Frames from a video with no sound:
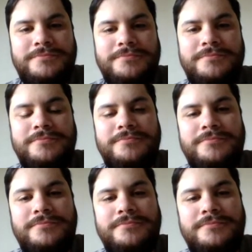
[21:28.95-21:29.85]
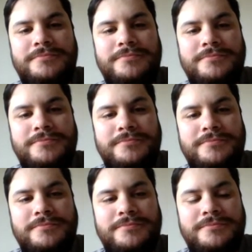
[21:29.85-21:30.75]

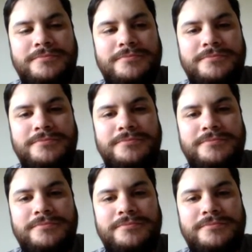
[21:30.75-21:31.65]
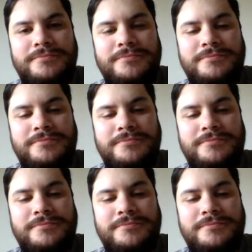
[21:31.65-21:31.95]
No words are spoken by the person on screen.